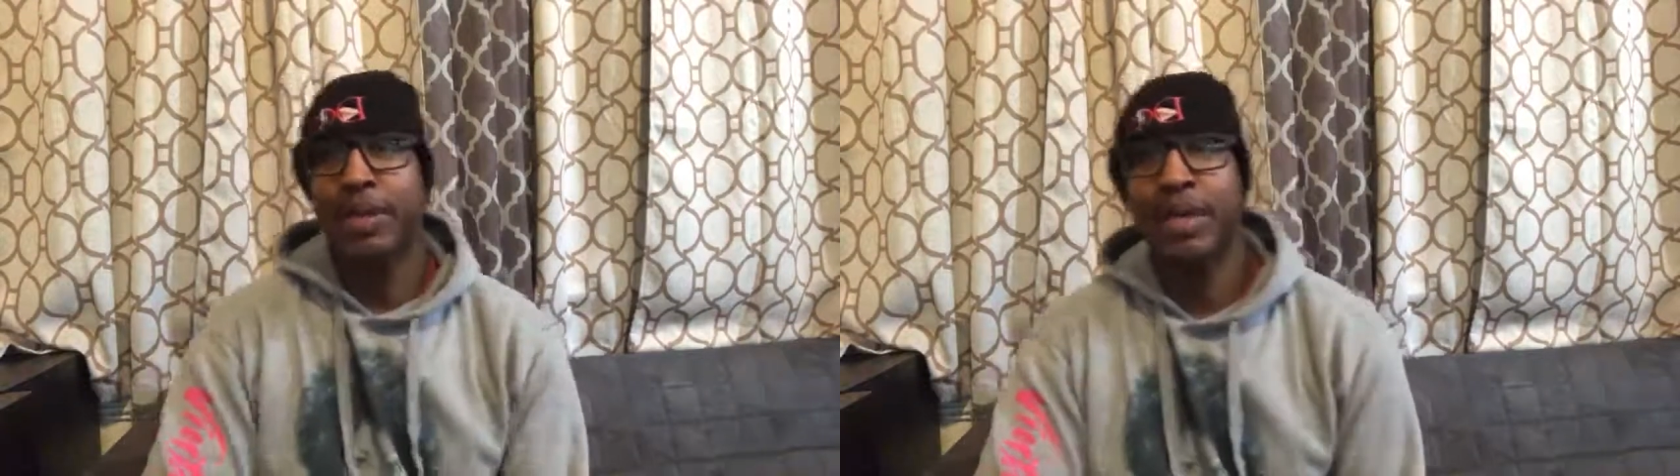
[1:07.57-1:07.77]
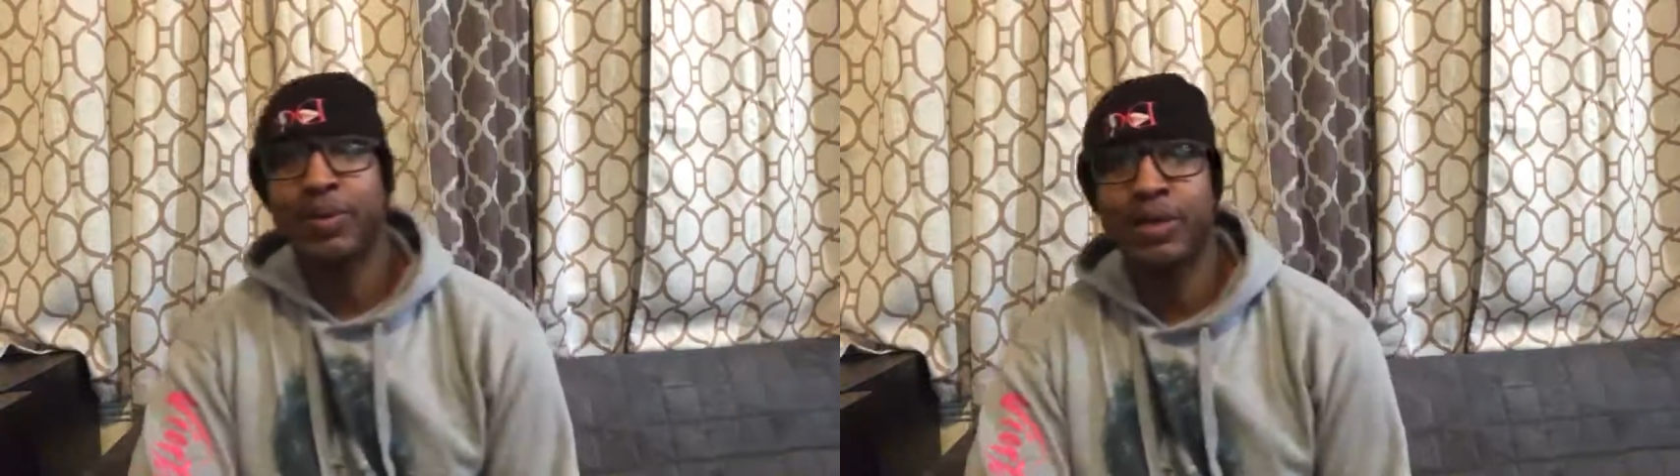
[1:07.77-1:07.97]

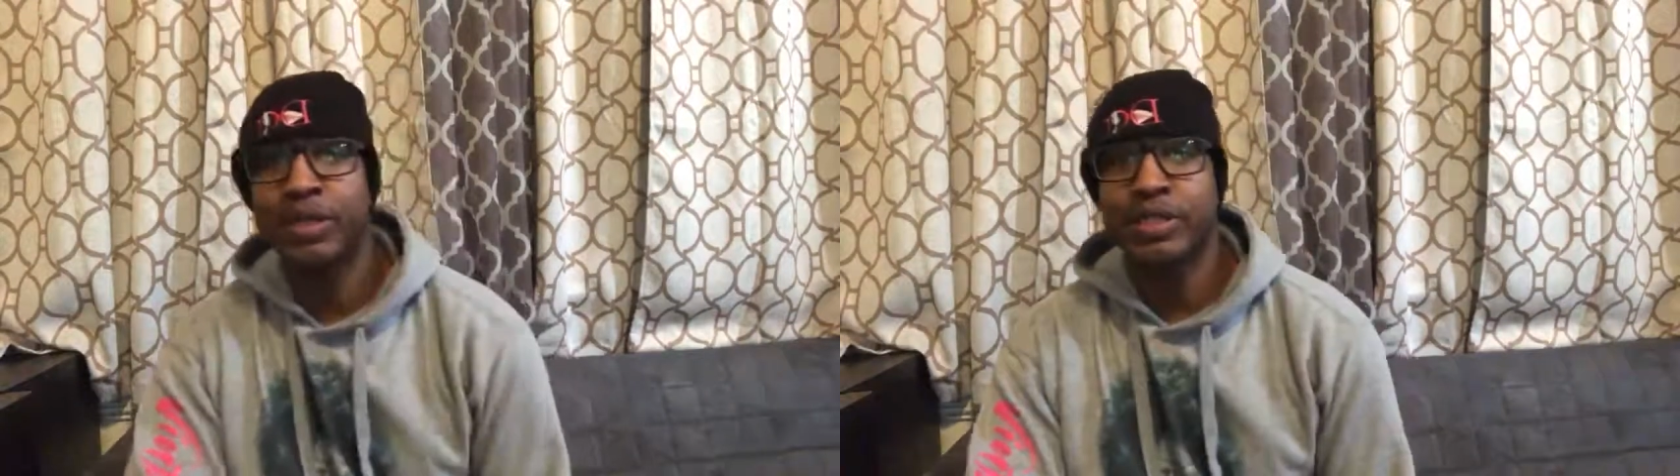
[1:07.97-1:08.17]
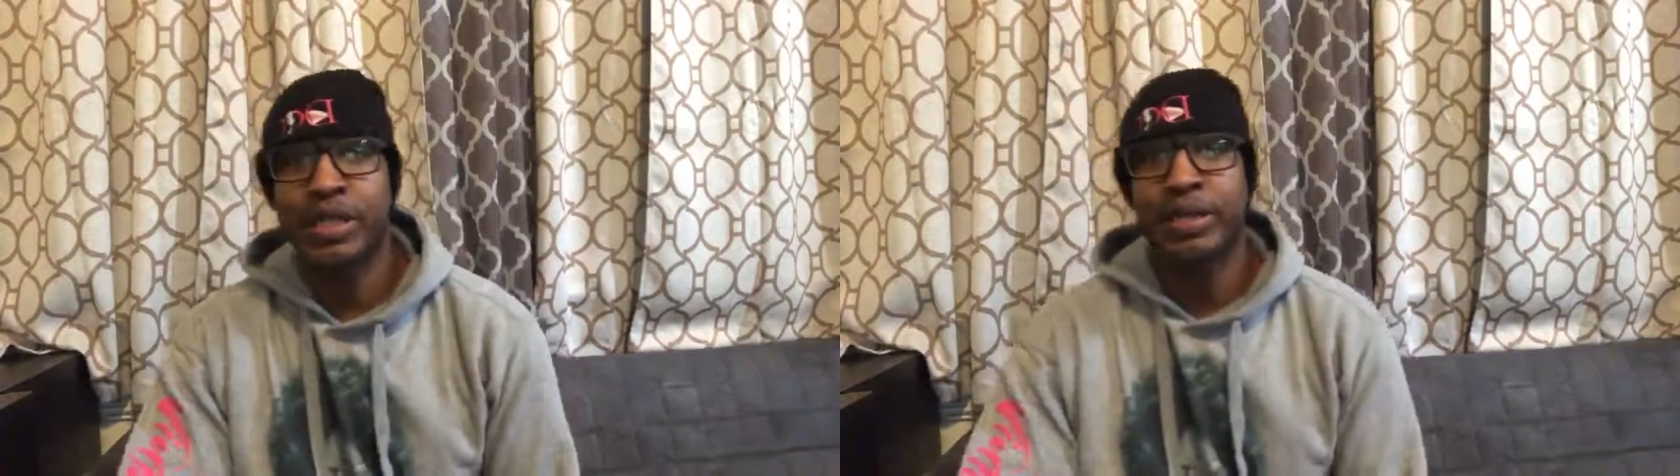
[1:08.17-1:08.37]
hang with
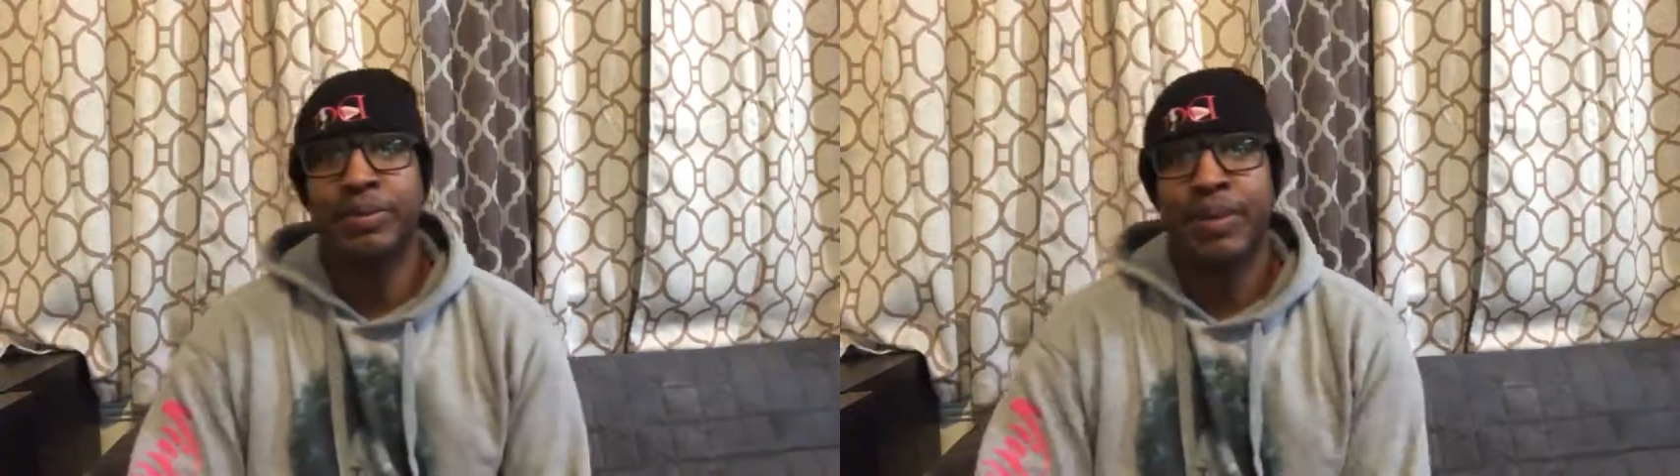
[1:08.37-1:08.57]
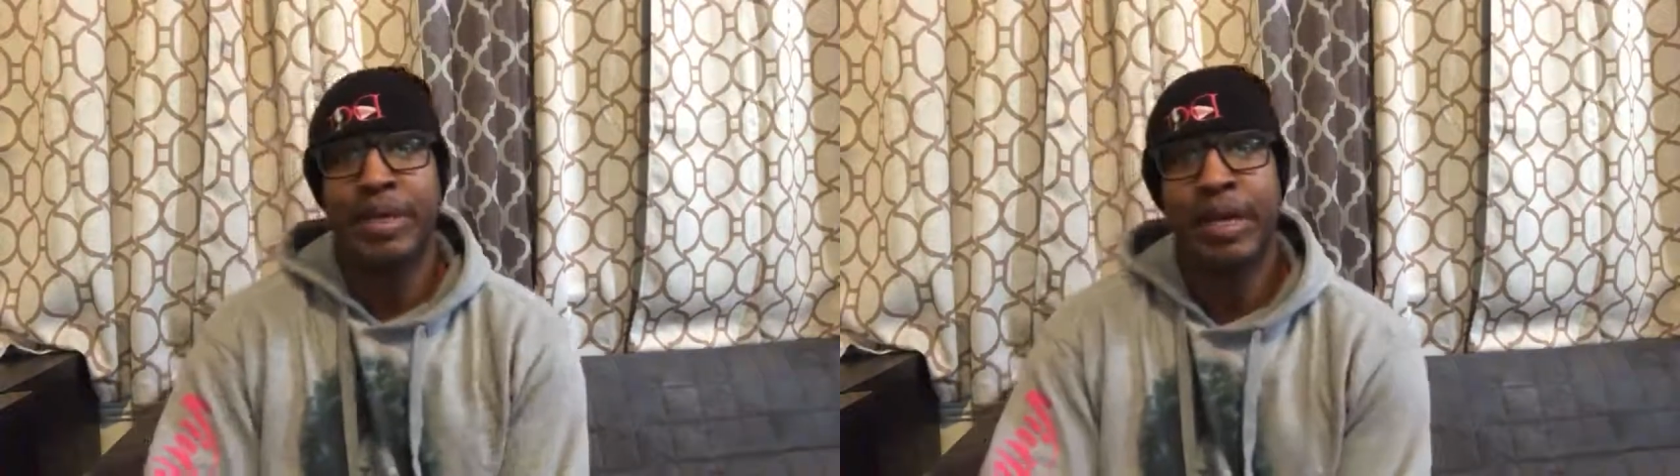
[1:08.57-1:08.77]
us, hey
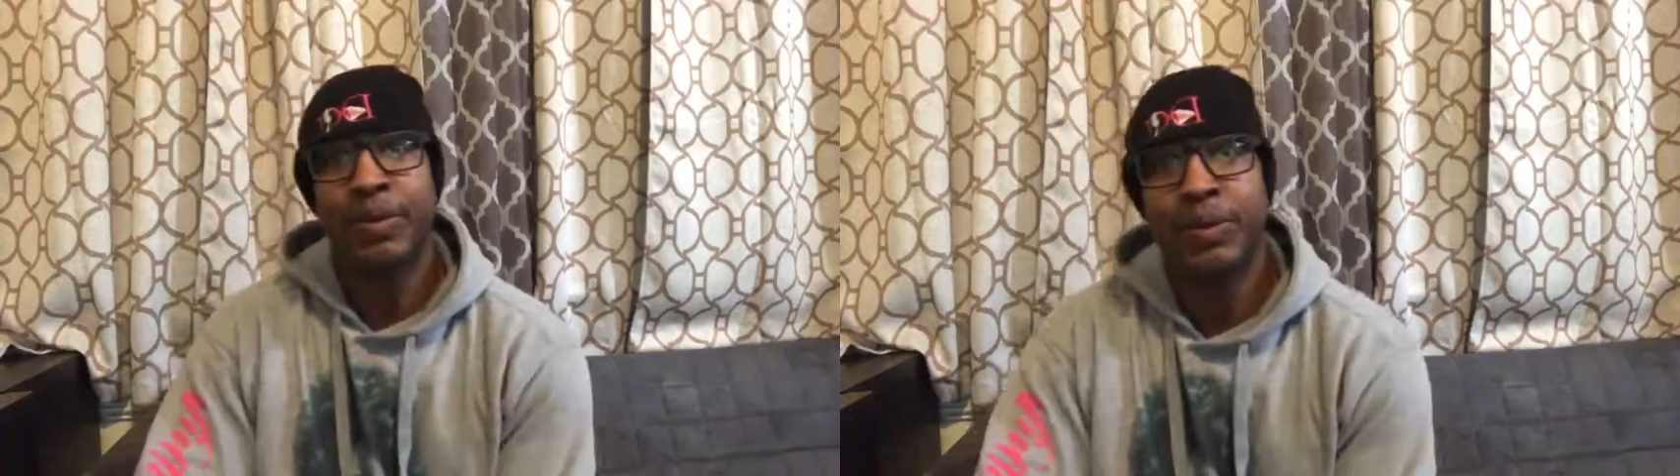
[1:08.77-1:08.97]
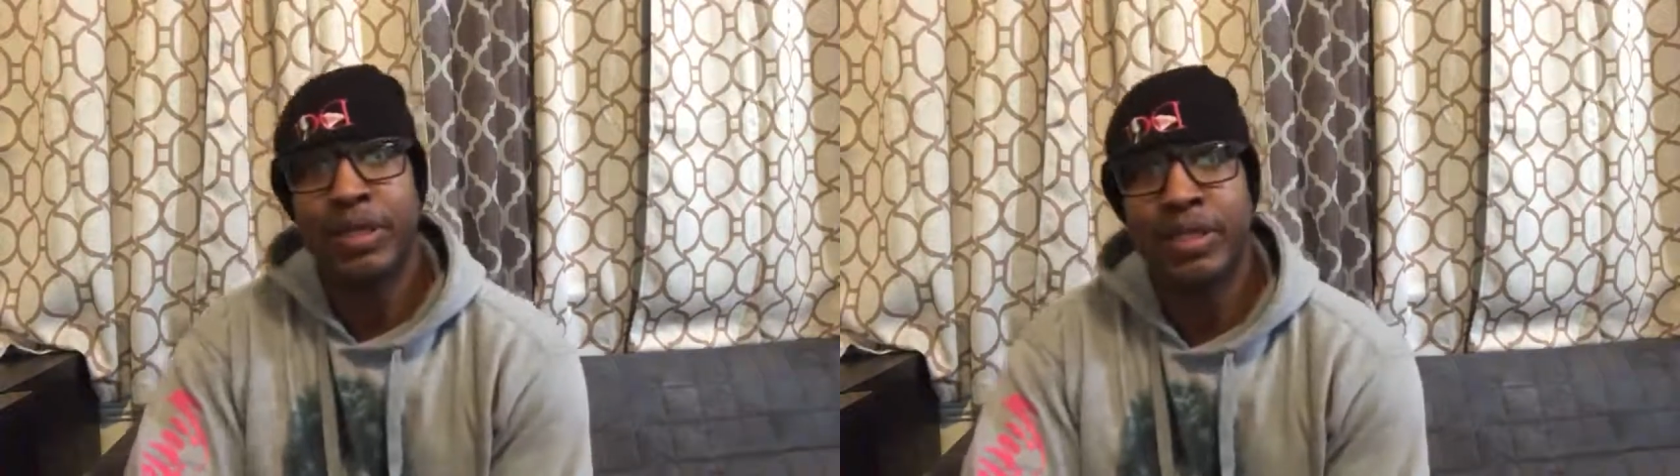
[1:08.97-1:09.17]
man, hang
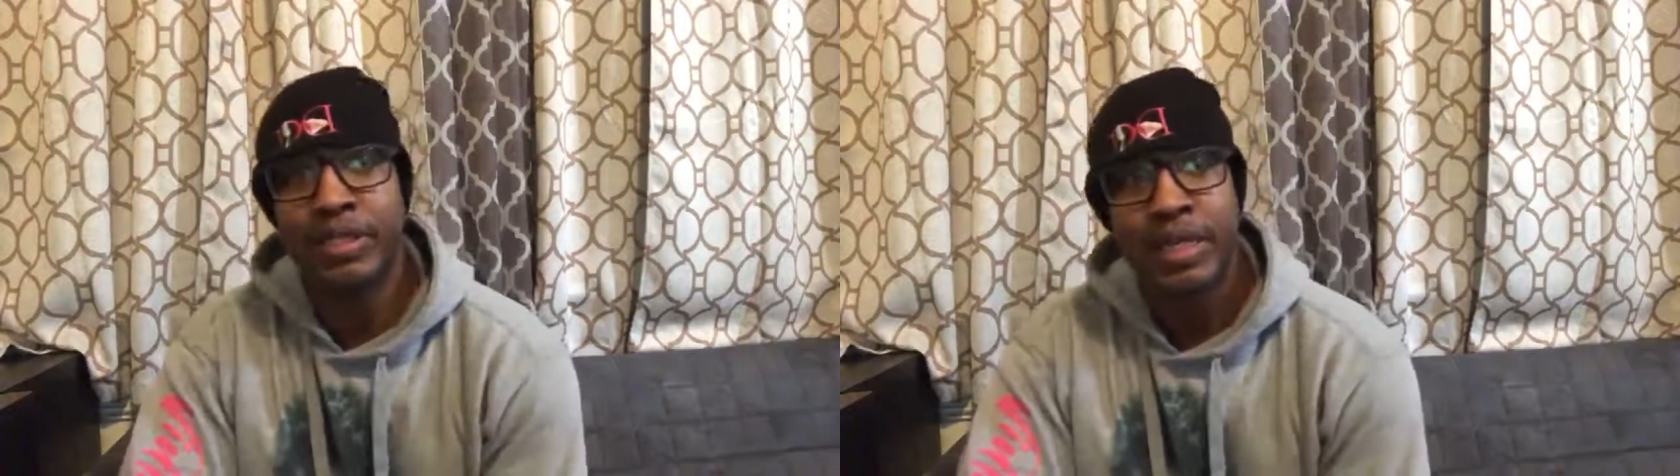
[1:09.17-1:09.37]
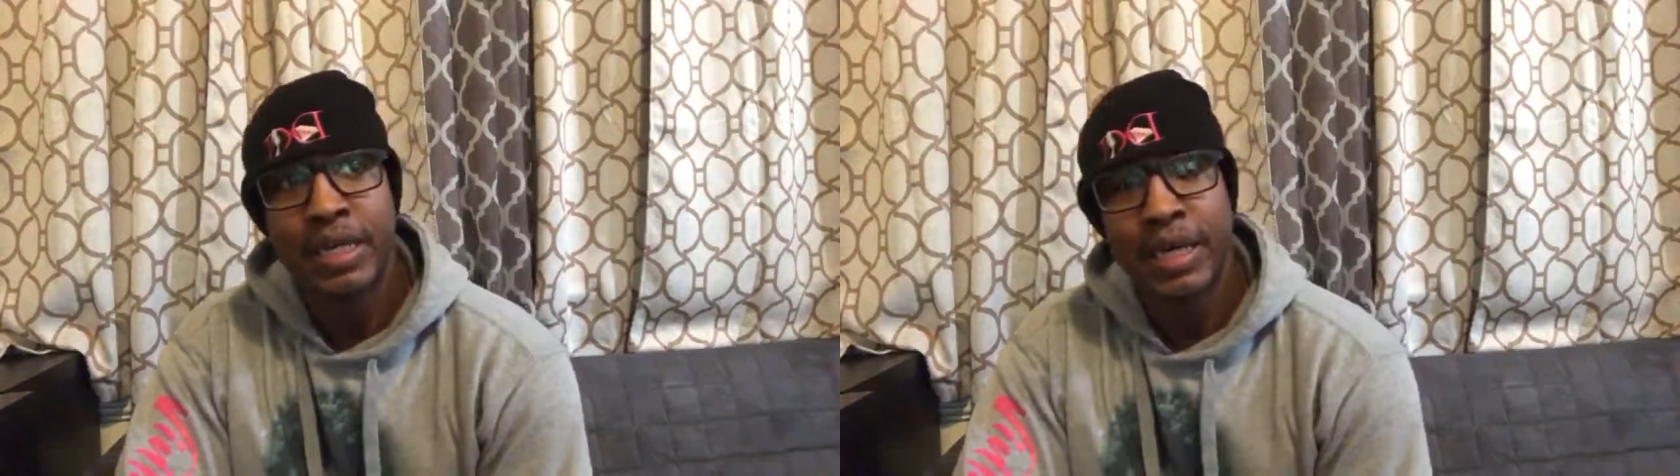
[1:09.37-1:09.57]
with us.